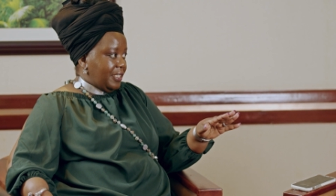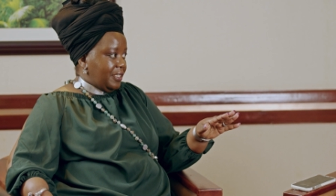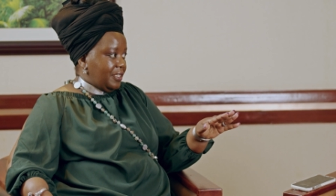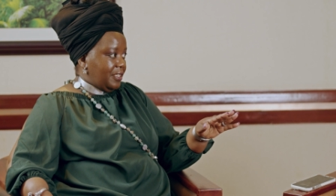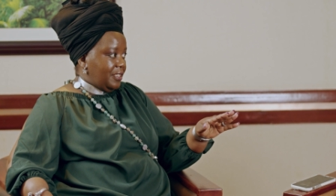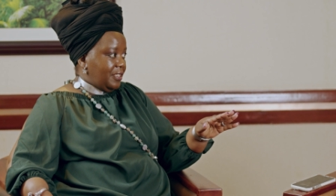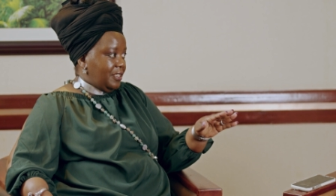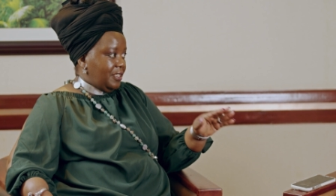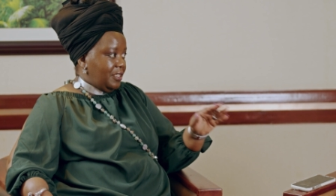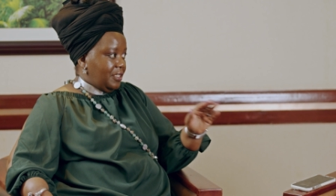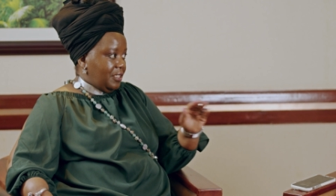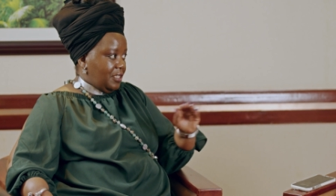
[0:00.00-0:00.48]

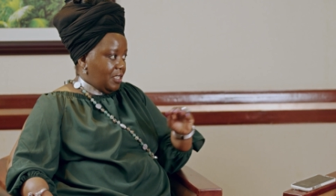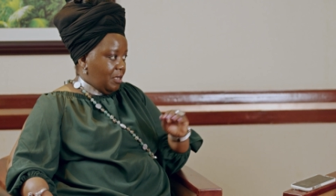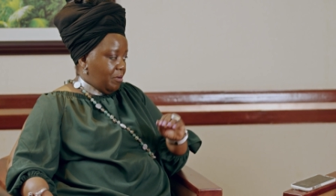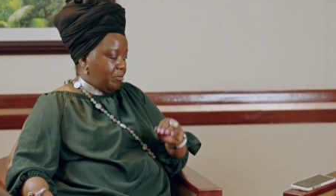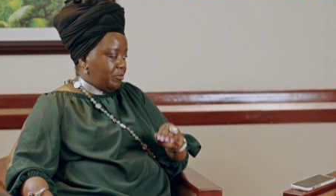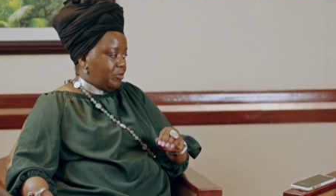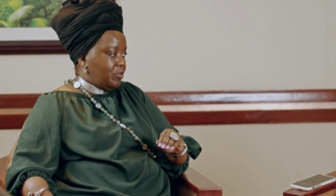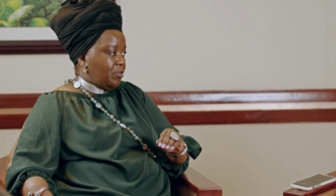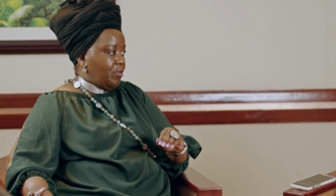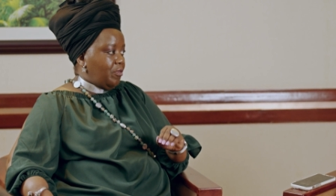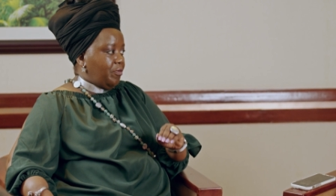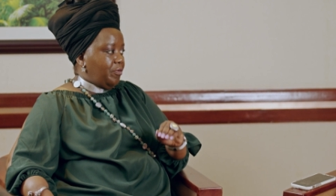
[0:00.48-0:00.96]
at in
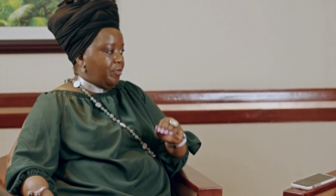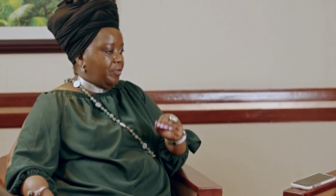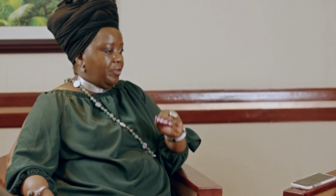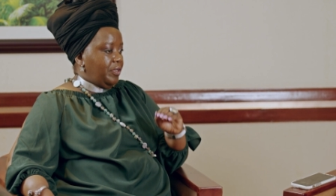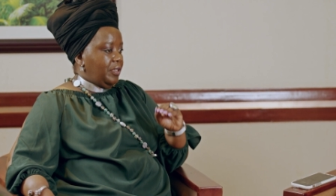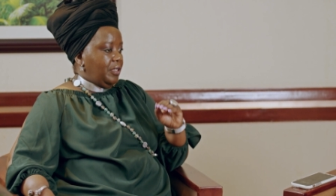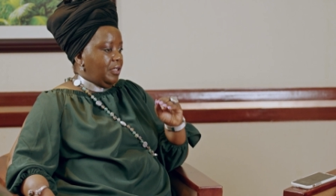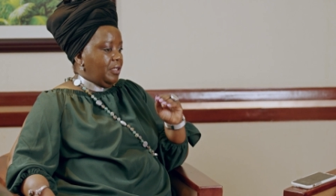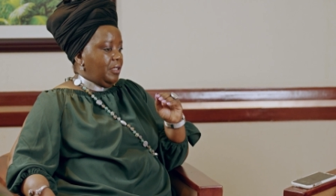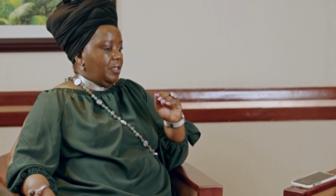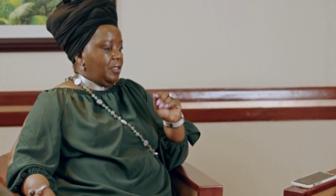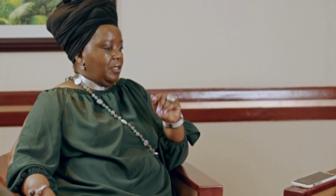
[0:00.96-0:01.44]
terms of
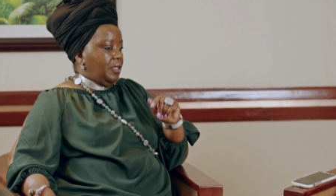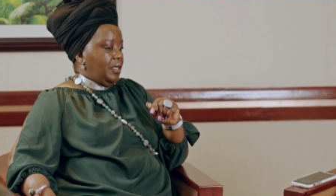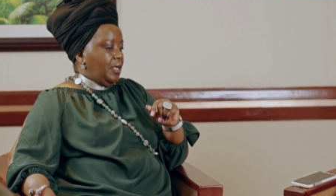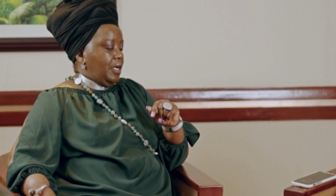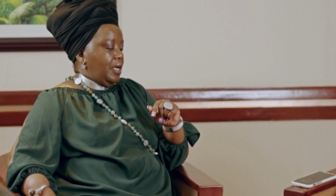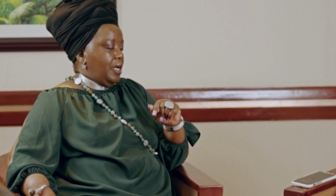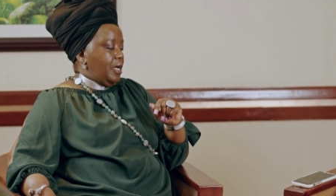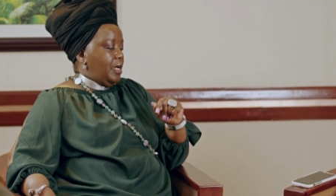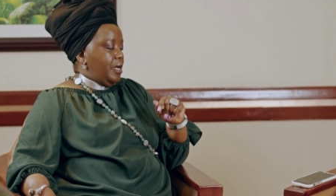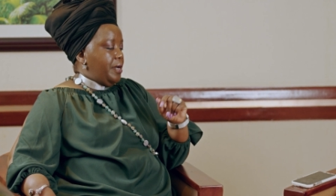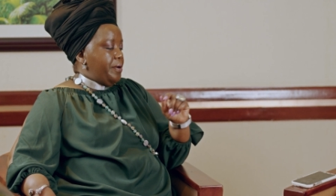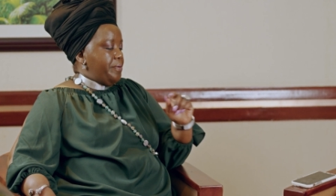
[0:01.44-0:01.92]

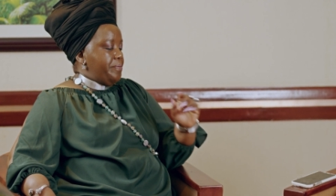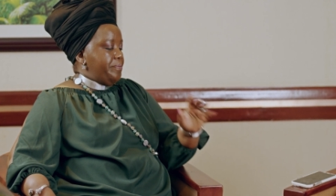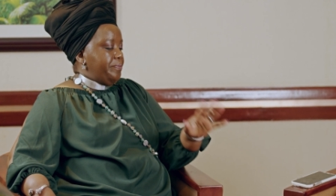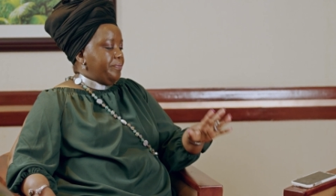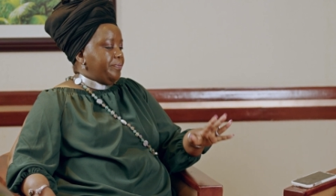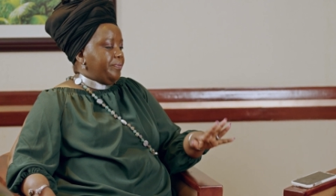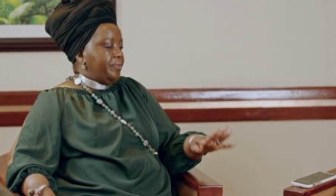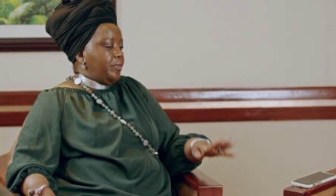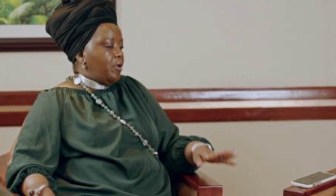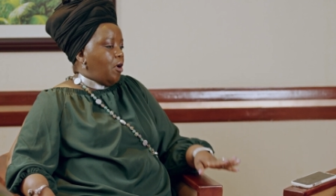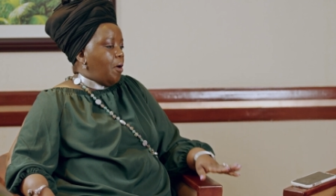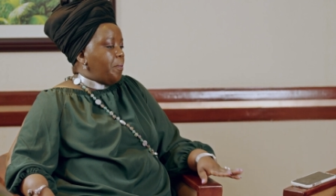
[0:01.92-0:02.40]

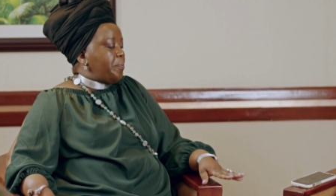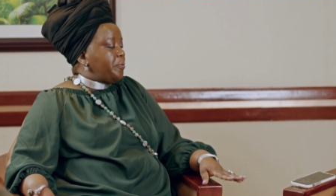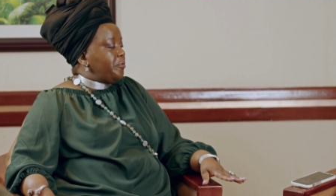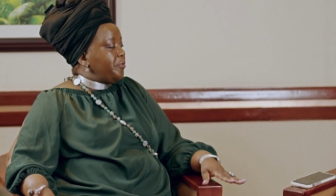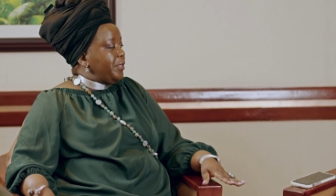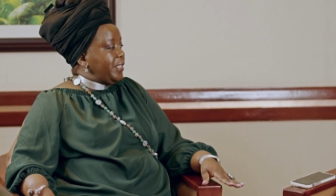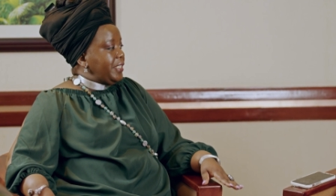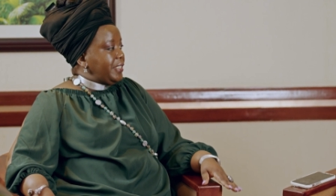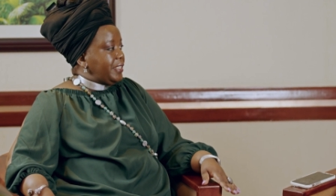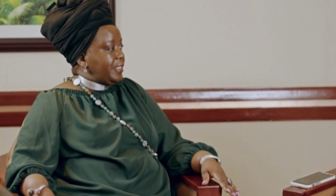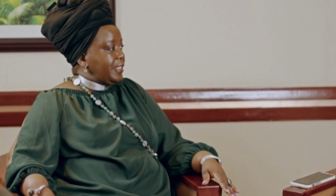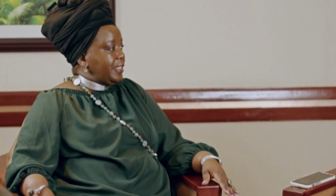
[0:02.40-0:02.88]
um,
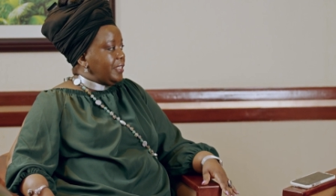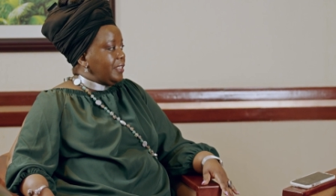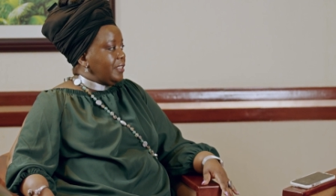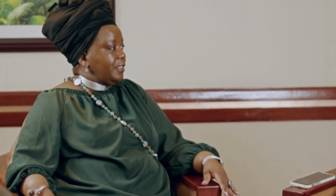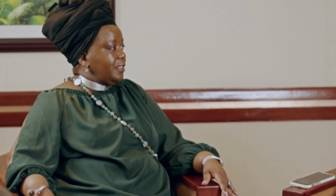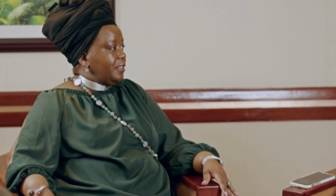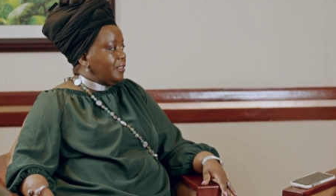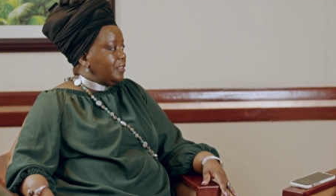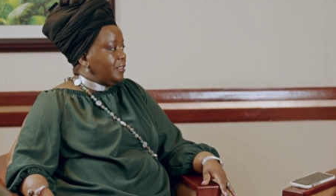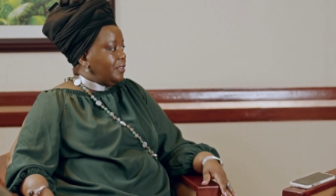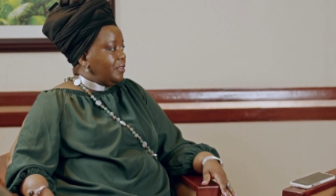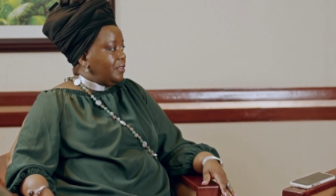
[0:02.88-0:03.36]

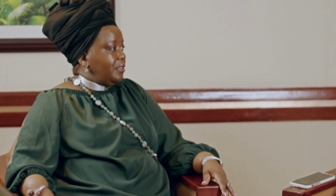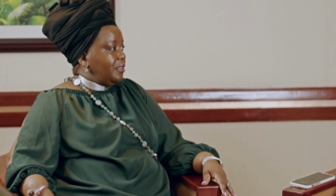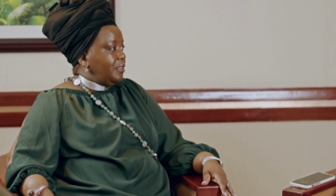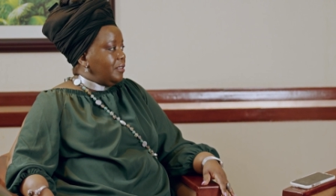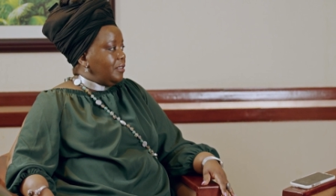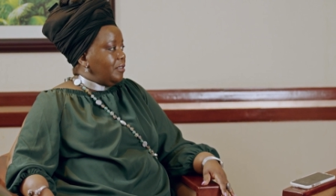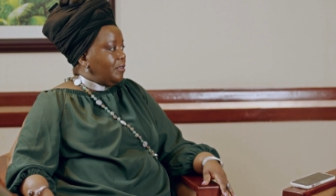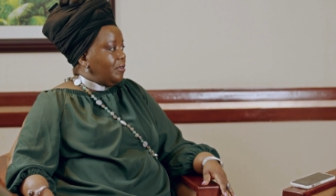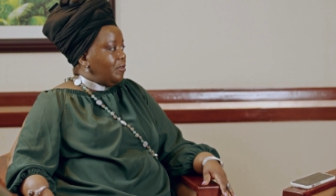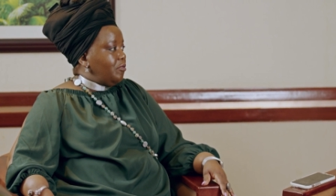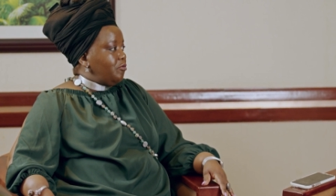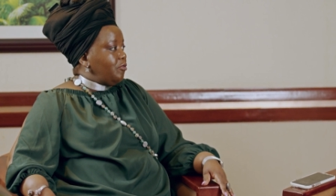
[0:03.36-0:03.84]
operating
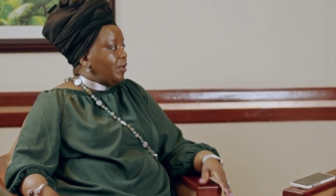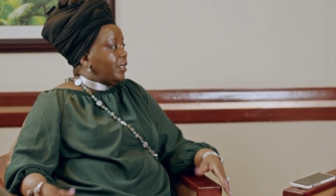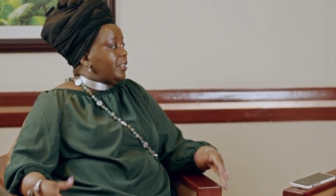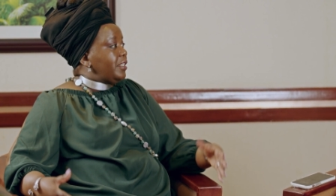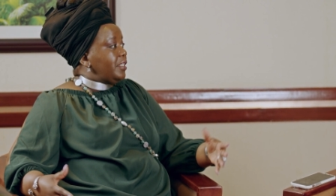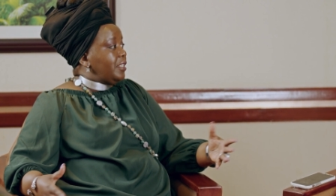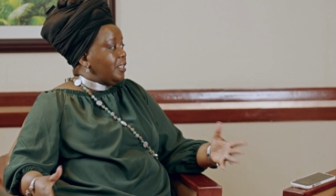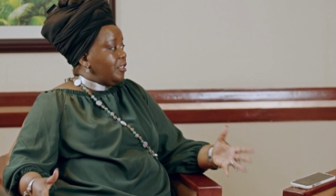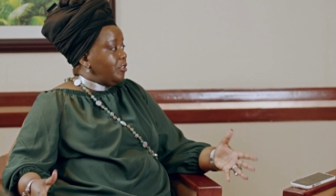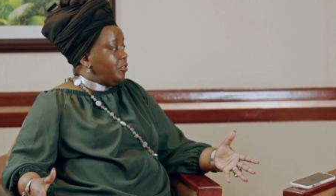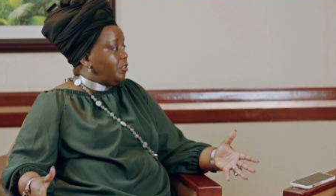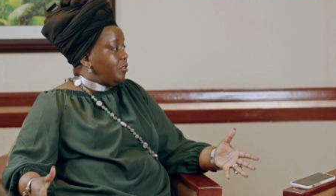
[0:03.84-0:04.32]
or
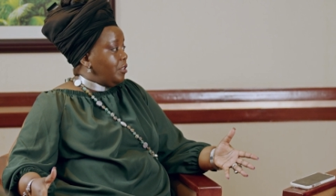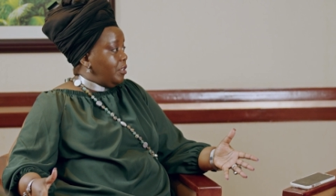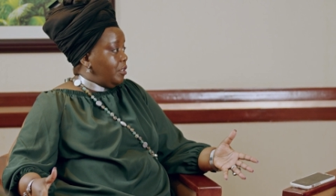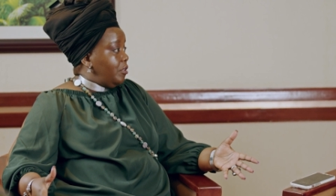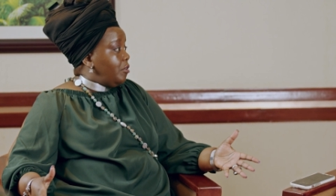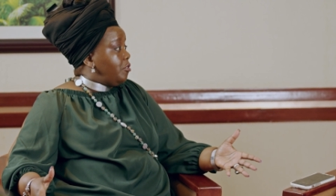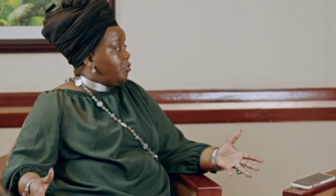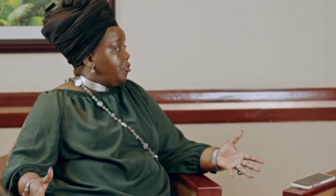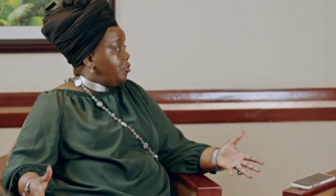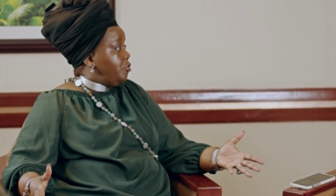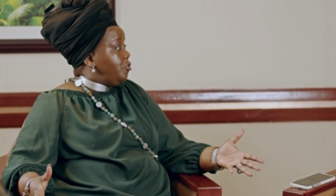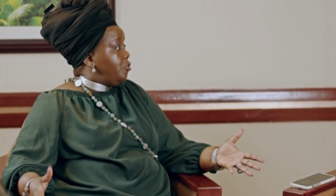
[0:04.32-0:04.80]
running a,
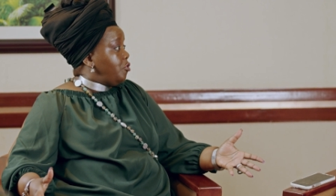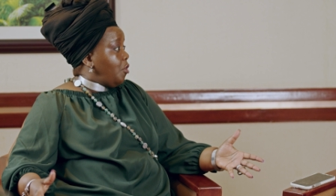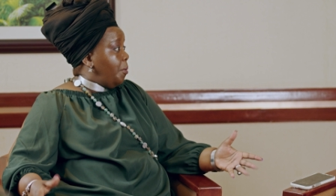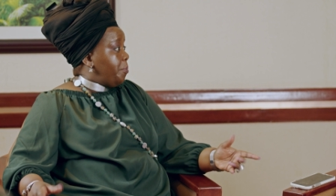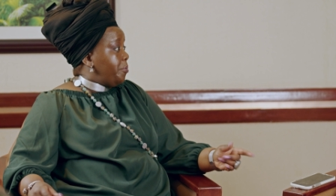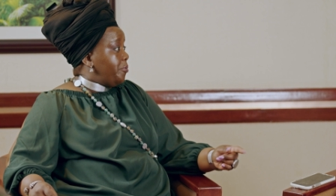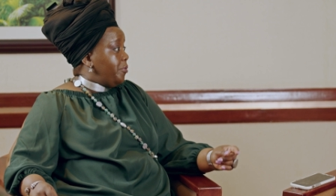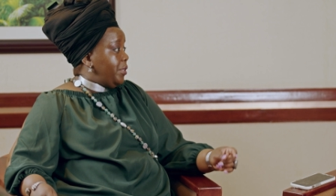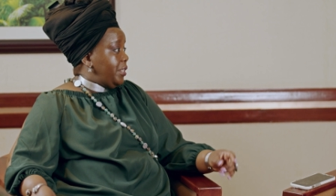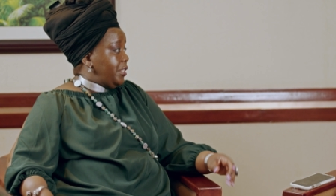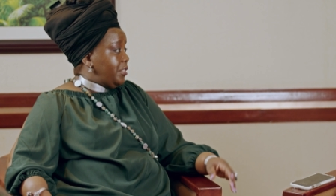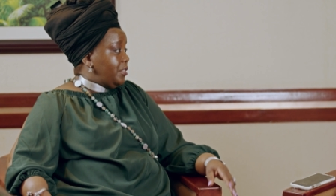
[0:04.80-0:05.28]
a huge
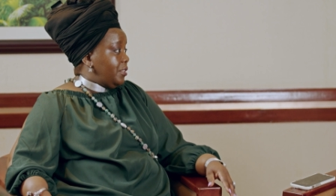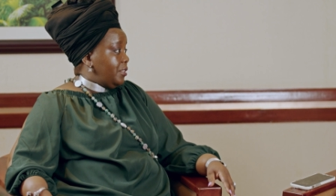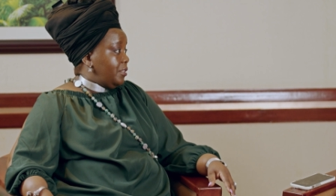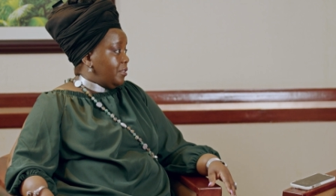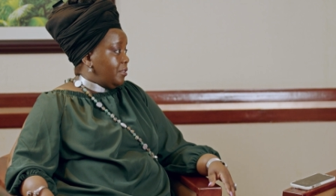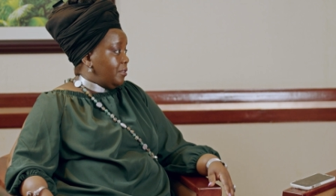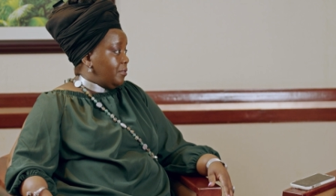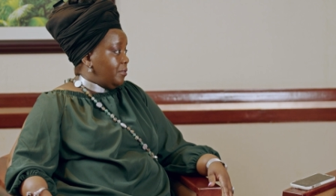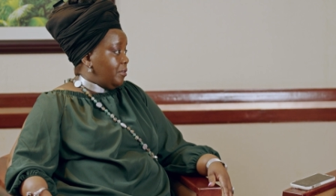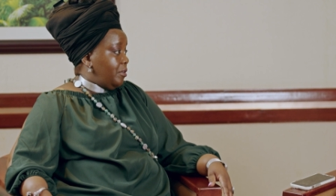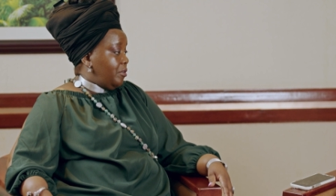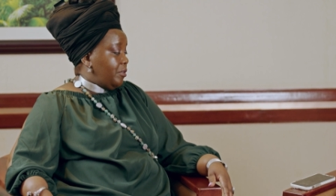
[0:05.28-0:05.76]
operation.
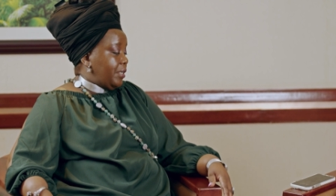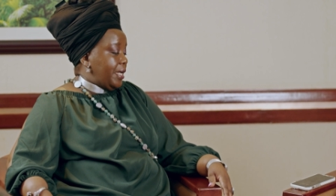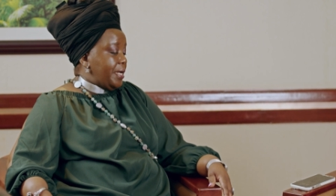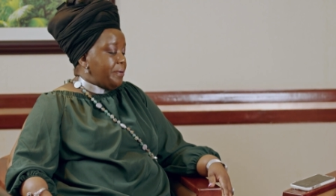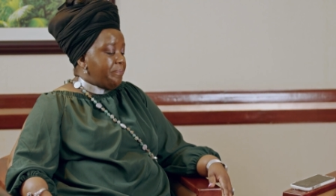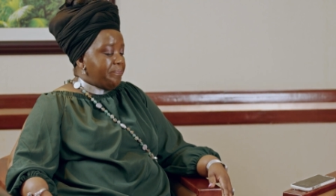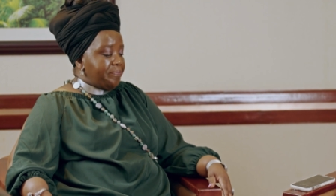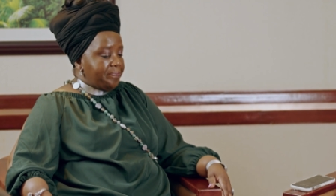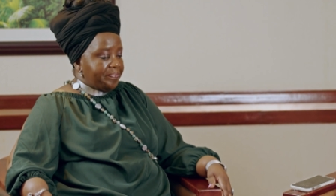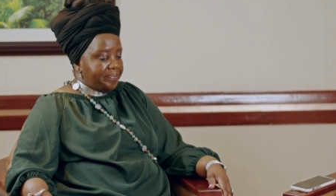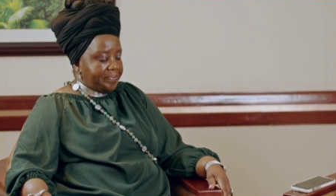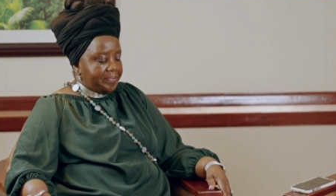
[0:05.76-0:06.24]

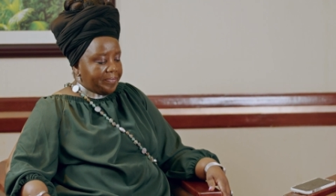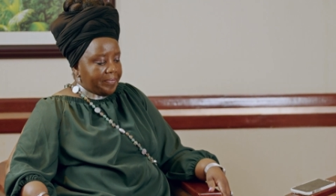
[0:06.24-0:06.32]
Okay?